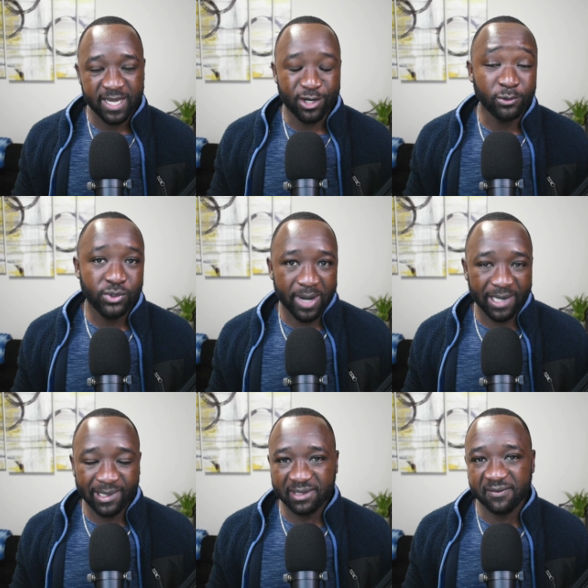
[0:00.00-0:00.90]
and also
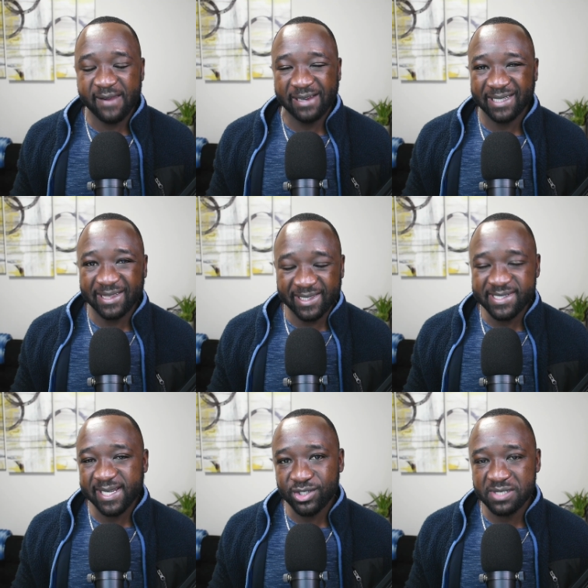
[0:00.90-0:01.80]
highlight the fact that
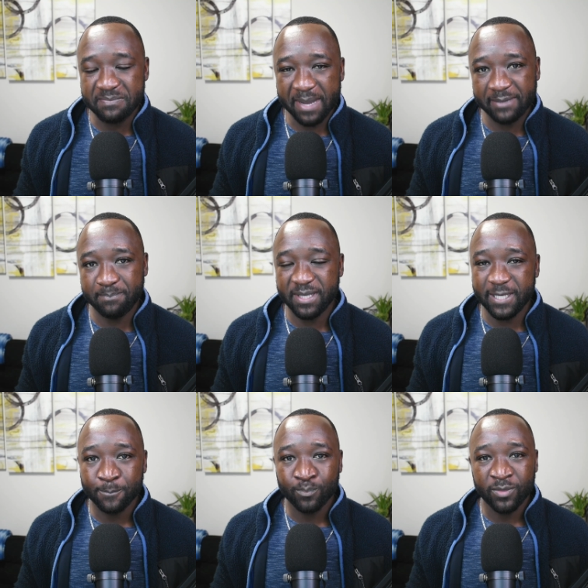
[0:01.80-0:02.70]
this actually might be